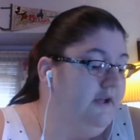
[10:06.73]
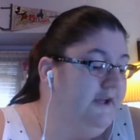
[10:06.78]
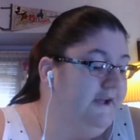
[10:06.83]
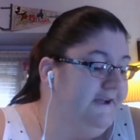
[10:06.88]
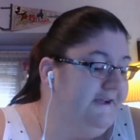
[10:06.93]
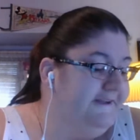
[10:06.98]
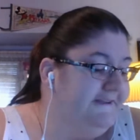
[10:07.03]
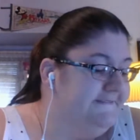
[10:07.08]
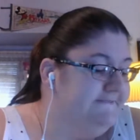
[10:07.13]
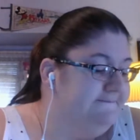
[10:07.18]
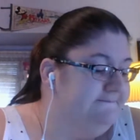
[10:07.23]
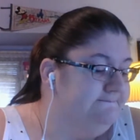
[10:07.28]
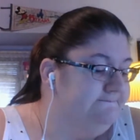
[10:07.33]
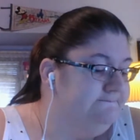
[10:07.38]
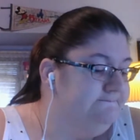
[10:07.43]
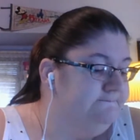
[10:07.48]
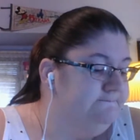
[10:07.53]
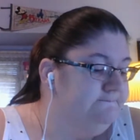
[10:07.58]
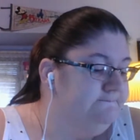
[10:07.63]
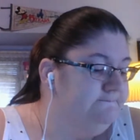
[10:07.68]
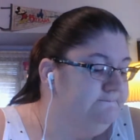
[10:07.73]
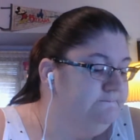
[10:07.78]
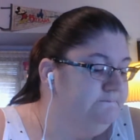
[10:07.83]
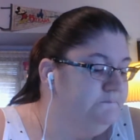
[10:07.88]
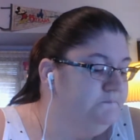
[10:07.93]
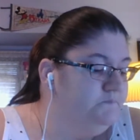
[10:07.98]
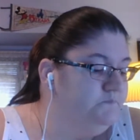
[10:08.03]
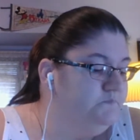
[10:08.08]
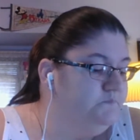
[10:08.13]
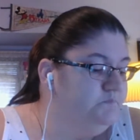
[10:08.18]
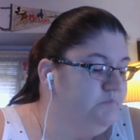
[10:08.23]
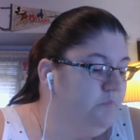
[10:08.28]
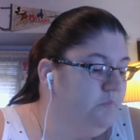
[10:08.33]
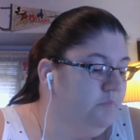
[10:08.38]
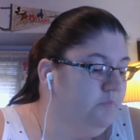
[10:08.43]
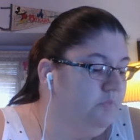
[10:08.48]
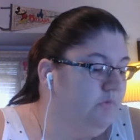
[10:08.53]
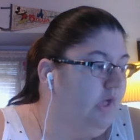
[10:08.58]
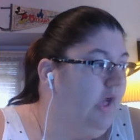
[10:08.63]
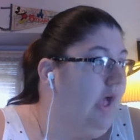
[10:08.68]
Um,
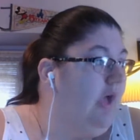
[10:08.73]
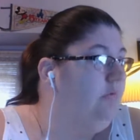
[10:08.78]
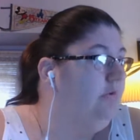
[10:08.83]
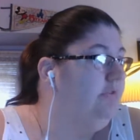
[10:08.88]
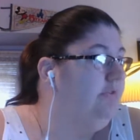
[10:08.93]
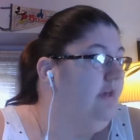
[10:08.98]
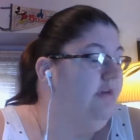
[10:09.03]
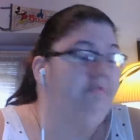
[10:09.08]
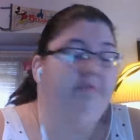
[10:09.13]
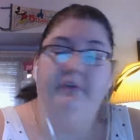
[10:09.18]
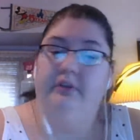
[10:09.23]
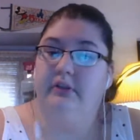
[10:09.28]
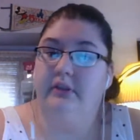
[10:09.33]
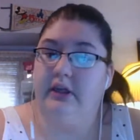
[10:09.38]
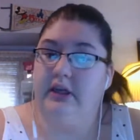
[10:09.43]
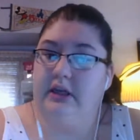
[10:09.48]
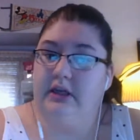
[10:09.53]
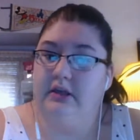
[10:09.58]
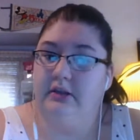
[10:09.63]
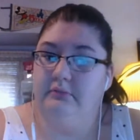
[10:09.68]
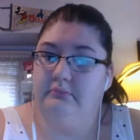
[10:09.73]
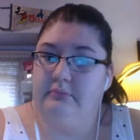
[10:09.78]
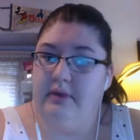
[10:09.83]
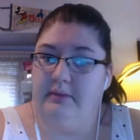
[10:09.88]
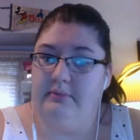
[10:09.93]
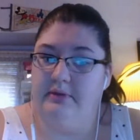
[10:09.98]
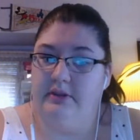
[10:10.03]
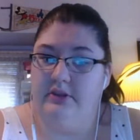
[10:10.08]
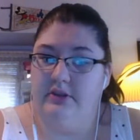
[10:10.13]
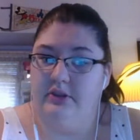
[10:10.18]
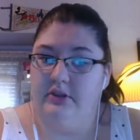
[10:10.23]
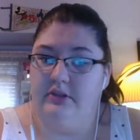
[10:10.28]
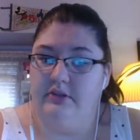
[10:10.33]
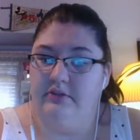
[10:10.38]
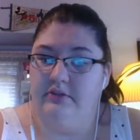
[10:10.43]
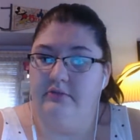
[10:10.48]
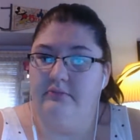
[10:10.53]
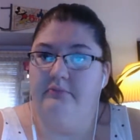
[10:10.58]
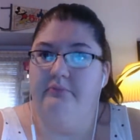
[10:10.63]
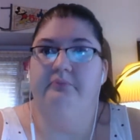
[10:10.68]
I will definitely maybe
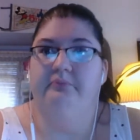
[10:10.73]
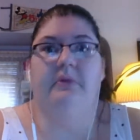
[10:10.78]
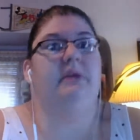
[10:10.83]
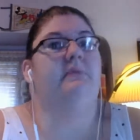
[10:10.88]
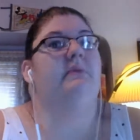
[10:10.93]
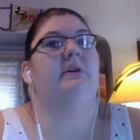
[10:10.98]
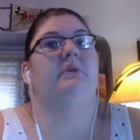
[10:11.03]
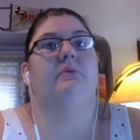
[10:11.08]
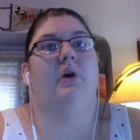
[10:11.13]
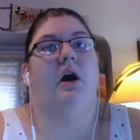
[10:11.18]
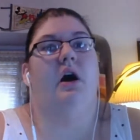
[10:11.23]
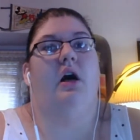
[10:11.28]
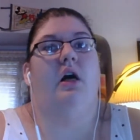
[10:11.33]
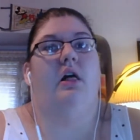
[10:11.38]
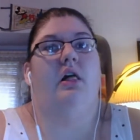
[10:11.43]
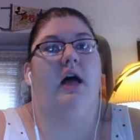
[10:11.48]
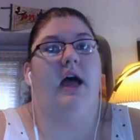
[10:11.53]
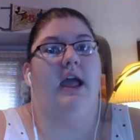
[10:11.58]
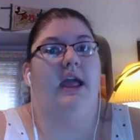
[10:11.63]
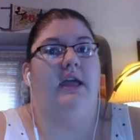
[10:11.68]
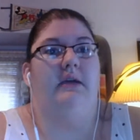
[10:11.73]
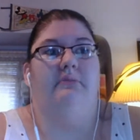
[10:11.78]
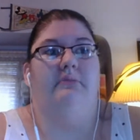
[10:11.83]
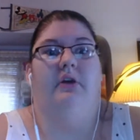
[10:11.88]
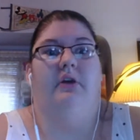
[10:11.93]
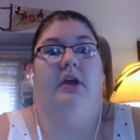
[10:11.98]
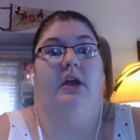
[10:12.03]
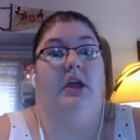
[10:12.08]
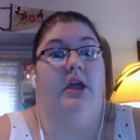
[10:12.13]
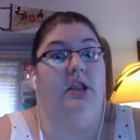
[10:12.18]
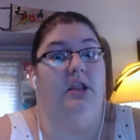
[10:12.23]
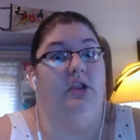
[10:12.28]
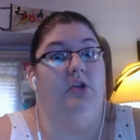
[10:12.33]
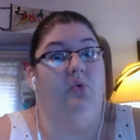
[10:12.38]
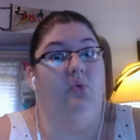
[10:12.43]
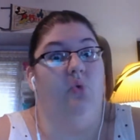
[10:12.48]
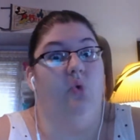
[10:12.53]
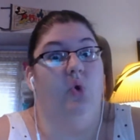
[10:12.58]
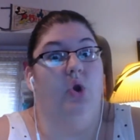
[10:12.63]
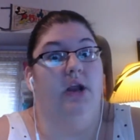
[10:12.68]
while I'm in
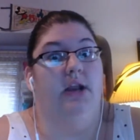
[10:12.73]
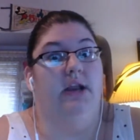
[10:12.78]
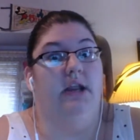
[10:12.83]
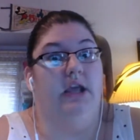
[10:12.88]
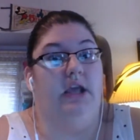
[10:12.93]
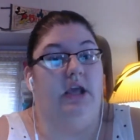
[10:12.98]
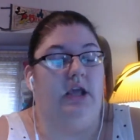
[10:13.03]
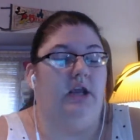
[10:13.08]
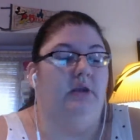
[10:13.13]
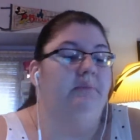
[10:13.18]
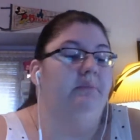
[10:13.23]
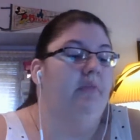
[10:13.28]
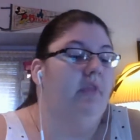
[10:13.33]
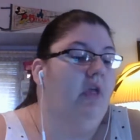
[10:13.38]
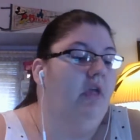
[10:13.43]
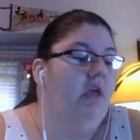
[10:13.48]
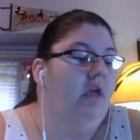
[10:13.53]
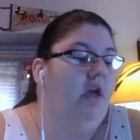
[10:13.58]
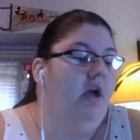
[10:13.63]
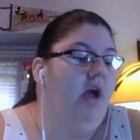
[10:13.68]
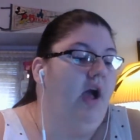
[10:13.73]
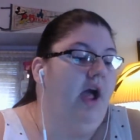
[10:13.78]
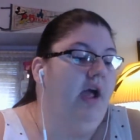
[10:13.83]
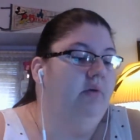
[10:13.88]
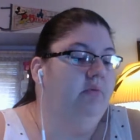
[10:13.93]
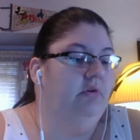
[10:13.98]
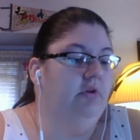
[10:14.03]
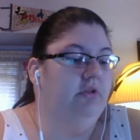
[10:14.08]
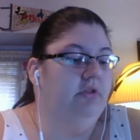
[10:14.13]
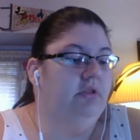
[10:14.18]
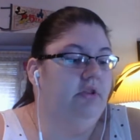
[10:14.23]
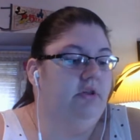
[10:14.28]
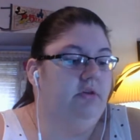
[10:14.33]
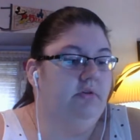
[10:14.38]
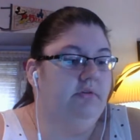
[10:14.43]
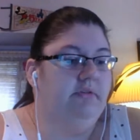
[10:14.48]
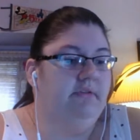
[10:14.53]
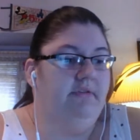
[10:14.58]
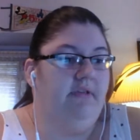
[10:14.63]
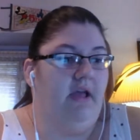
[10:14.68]
quarantine, I will
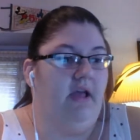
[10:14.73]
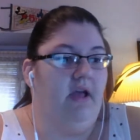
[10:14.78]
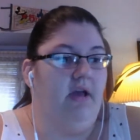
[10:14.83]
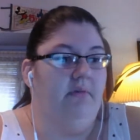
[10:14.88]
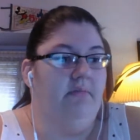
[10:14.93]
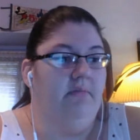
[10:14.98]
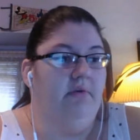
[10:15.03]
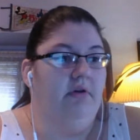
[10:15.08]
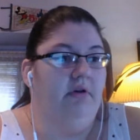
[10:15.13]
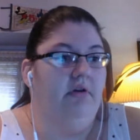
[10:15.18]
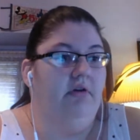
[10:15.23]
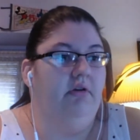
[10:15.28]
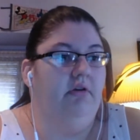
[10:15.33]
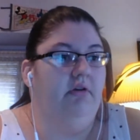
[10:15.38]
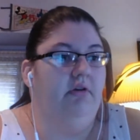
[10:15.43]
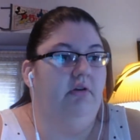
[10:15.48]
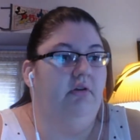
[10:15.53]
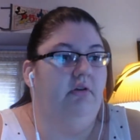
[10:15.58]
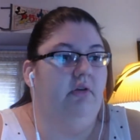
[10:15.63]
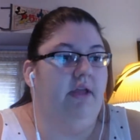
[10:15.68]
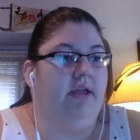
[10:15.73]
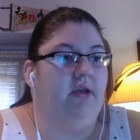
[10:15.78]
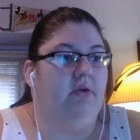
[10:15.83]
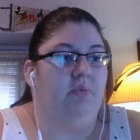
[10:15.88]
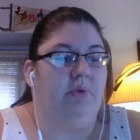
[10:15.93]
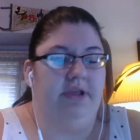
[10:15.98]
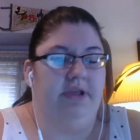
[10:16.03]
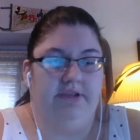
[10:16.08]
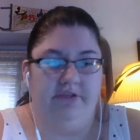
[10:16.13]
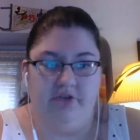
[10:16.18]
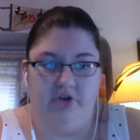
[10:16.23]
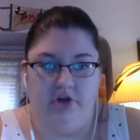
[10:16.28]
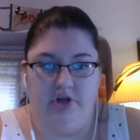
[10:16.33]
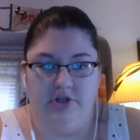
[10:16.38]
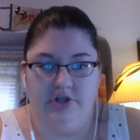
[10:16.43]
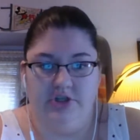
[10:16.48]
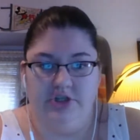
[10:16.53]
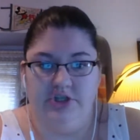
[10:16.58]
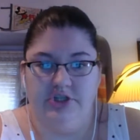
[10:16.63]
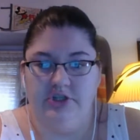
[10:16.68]
do some like
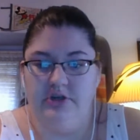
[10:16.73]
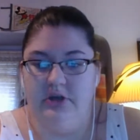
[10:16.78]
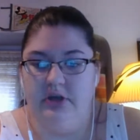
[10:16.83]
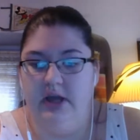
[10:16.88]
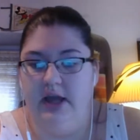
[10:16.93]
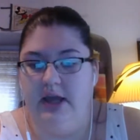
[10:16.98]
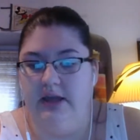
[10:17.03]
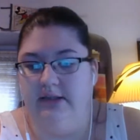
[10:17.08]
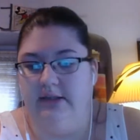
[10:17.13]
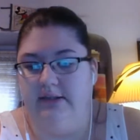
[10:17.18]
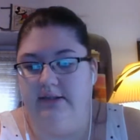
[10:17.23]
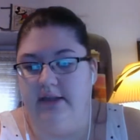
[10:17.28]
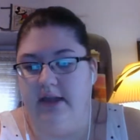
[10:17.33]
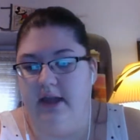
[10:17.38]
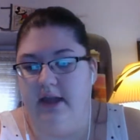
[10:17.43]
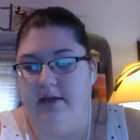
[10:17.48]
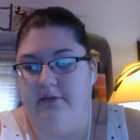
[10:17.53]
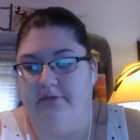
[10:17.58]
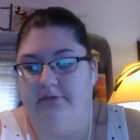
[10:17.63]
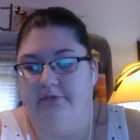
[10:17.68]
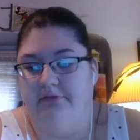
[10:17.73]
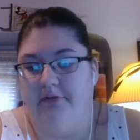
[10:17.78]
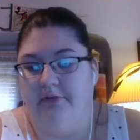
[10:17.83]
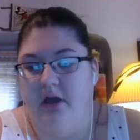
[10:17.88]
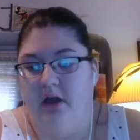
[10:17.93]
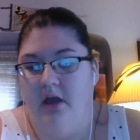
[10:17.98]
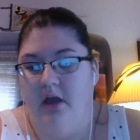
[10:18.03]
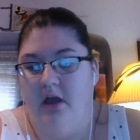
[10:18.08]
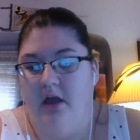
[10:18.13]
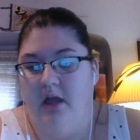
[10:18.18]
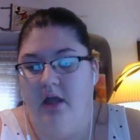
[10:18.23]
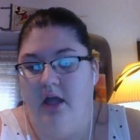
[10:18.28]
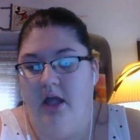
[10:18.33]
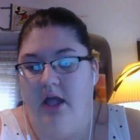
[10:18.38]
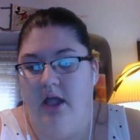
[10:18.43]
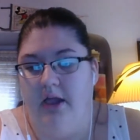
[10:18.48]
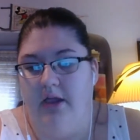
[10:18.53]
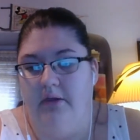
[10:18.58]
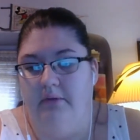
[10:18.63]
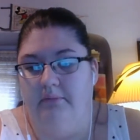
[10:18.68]
research and stuff
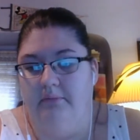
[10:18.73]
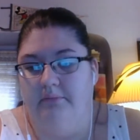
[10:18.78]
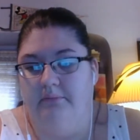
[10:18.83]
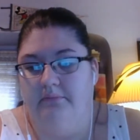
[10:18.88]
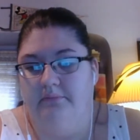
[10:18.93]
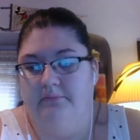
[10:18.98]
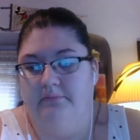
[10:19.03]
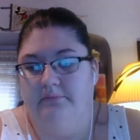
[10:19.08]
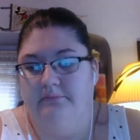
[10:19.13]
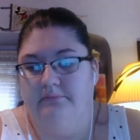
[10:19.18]
um,